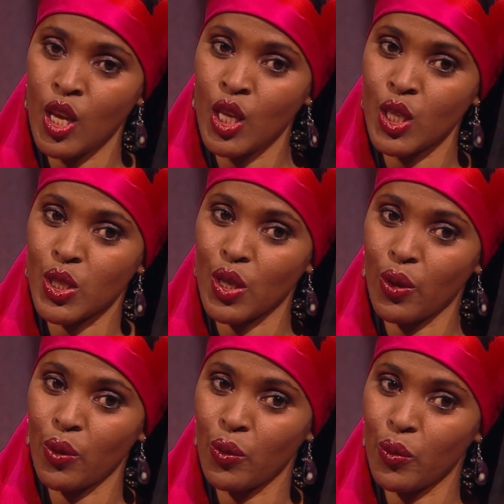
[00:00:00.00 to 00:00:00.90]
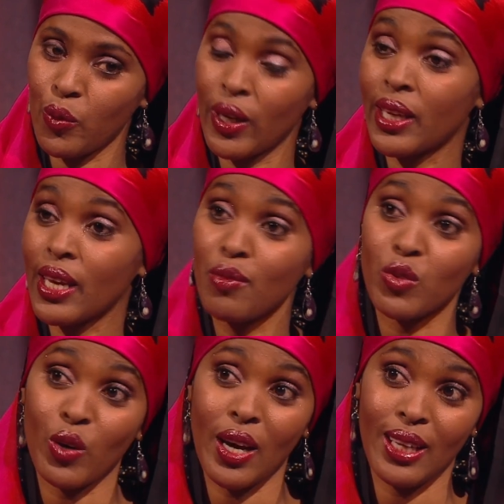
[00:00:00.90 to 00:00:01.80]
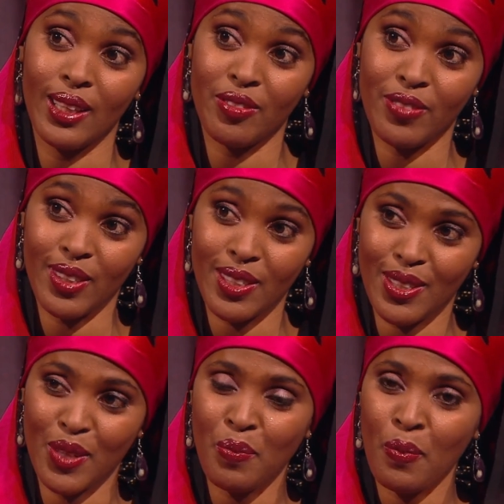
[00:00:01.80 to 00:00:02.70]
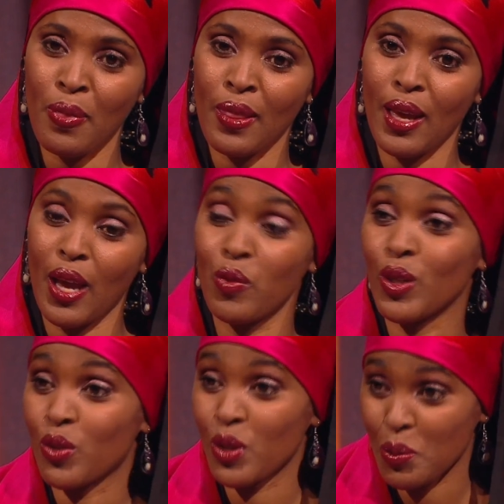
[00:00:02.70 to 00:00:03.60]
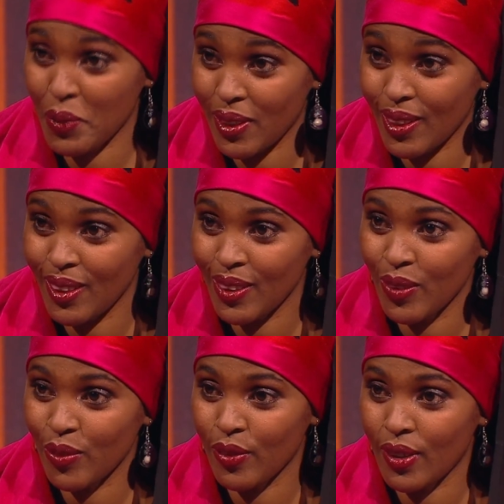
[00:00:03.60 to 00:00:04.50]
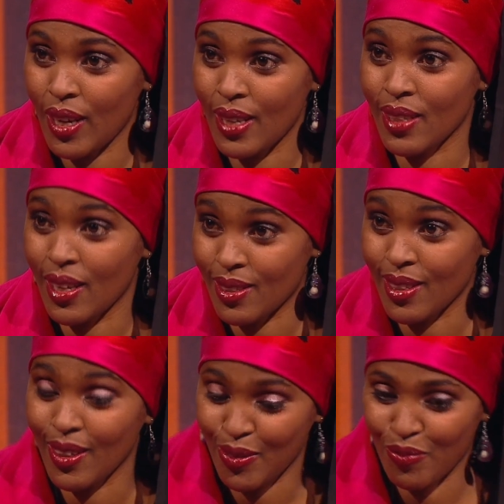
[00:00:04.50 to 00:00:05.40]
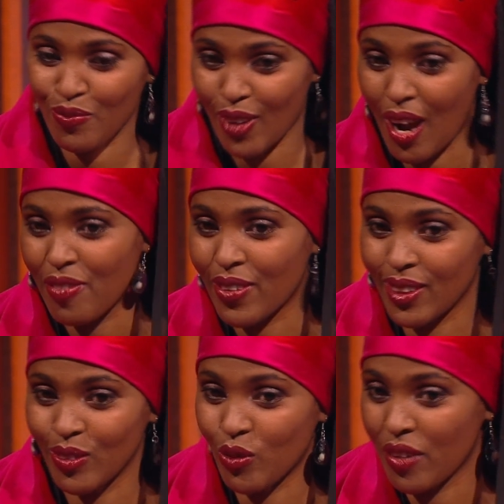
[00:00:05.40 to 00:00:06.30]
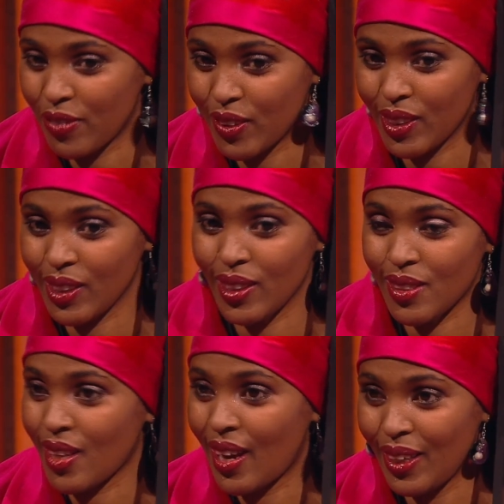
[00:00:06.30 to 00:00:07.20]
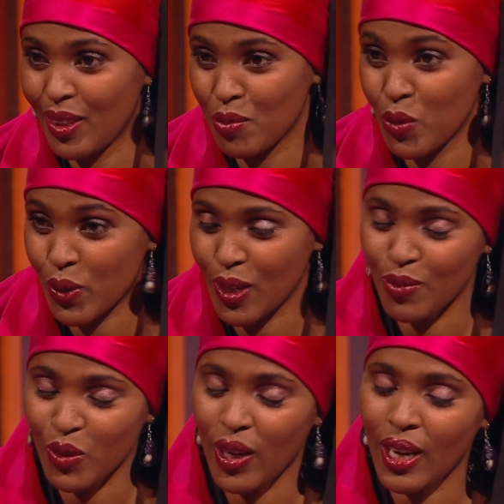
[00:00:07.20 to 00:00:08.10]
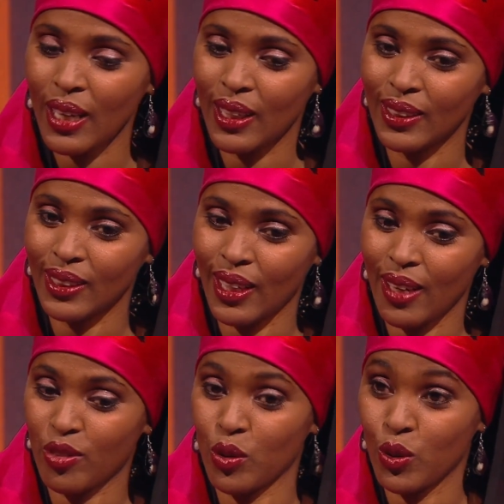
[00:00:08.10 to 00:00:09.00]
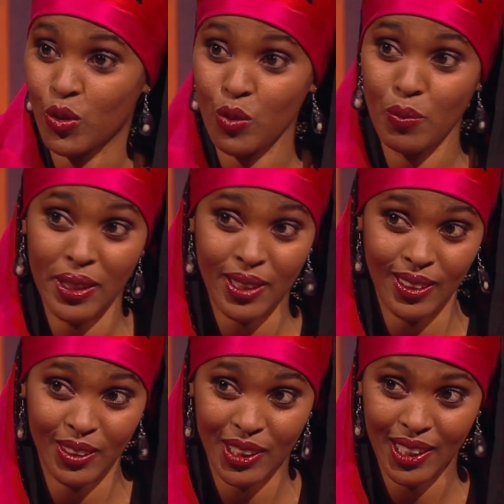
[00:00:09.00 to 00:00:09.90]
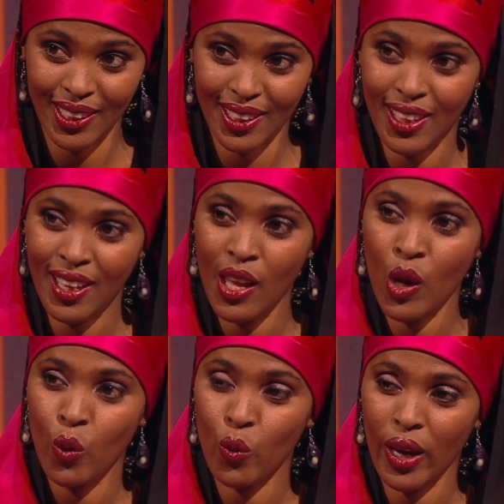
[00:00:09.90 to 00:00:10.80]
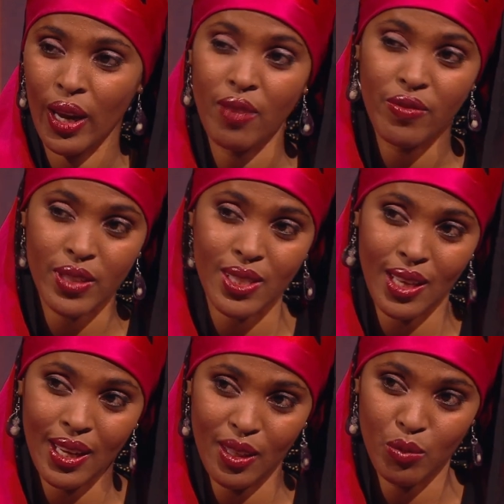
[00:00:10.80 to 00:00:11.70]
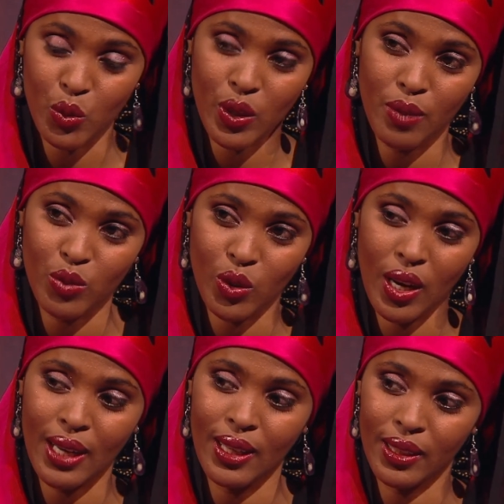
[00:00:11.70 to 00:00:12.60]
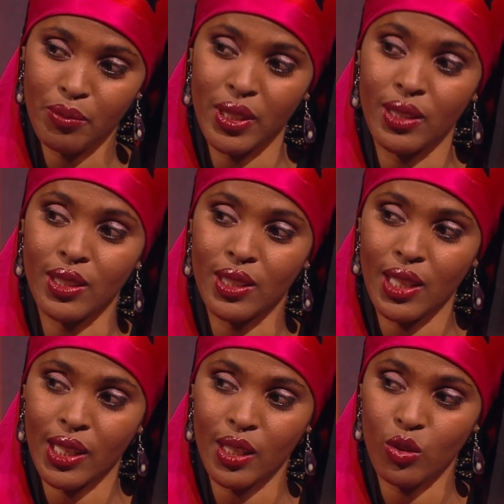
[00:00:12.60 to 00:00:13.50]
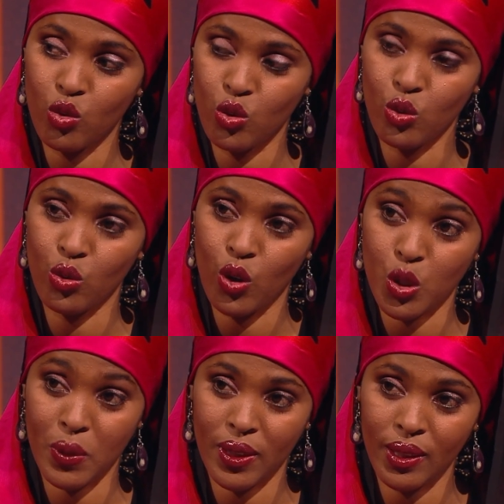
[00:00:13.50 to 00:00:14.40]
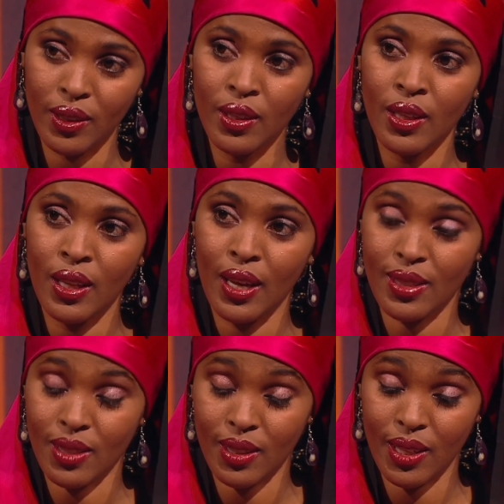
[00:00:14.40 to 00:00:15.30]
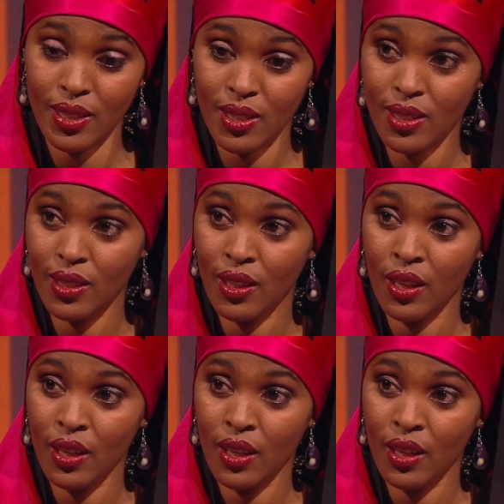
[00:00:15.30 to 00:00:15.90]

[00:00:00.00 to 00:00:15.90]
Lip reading: So when I came to Ireland first, I went to hospital. As an African refugee asylum who came to Ireland, I have to go through medical check, where every asylum who came to Ireland being taken to hospital as a test,